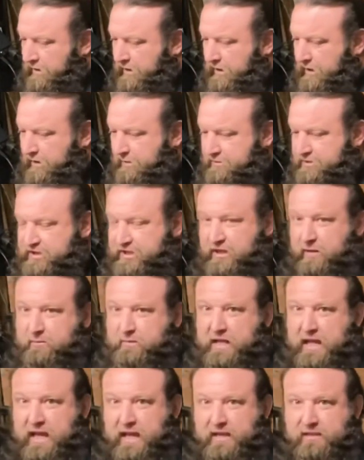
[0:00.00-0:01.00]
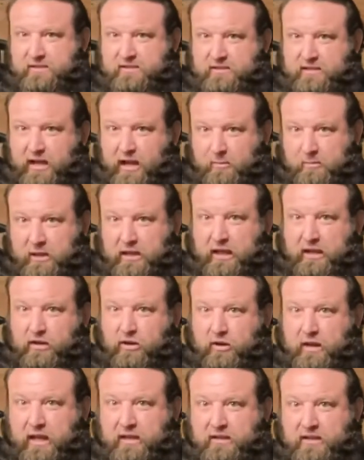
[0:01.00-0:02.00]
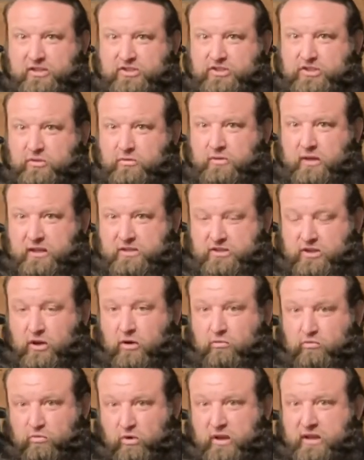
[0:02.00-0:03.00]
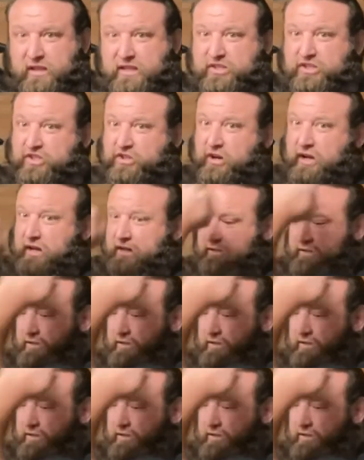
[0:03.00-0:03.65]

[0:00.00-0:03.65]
Some days I'll be like, okay, let's go really strict.